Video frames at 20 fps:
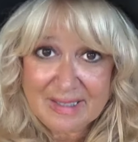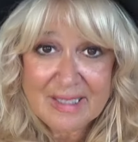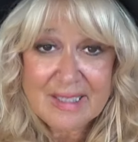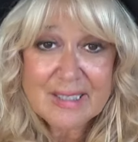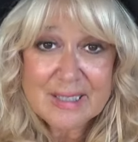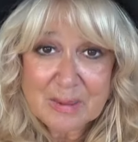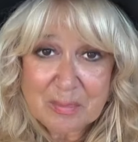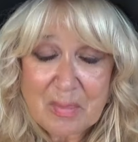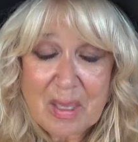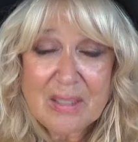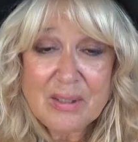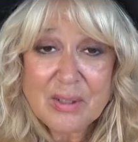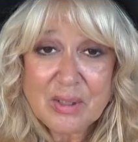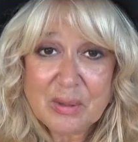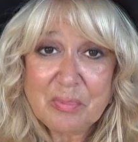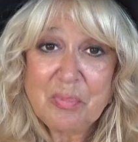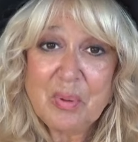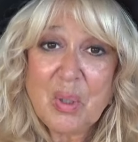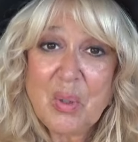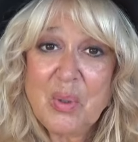It's meant to
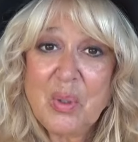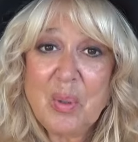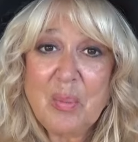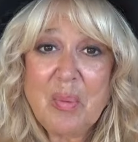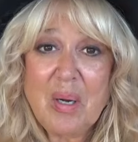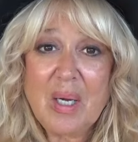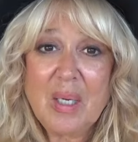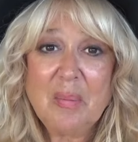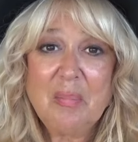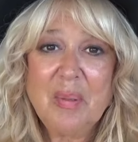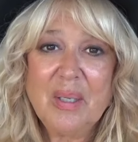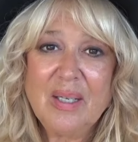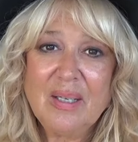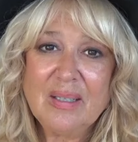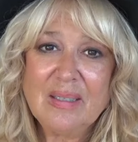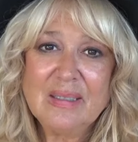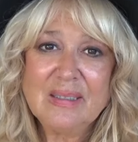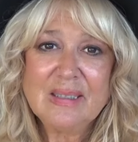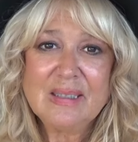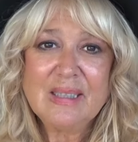blow your mind
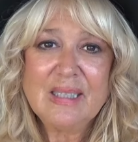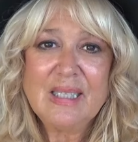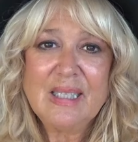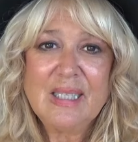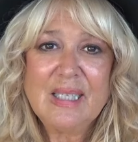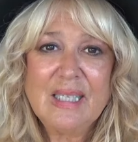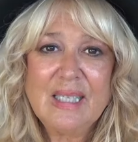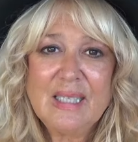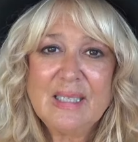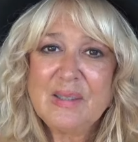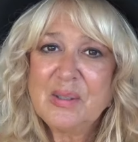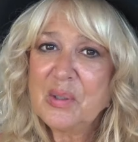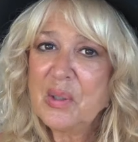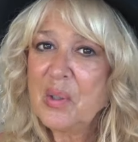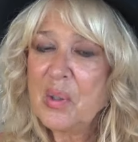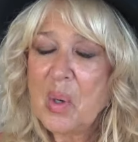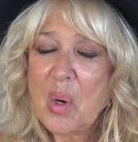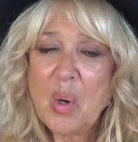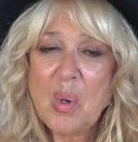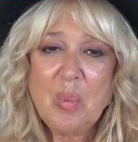because it's
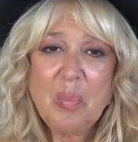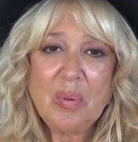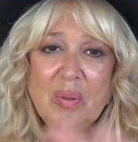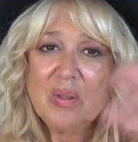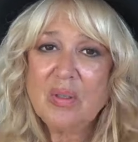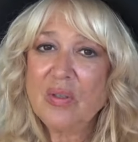going to open the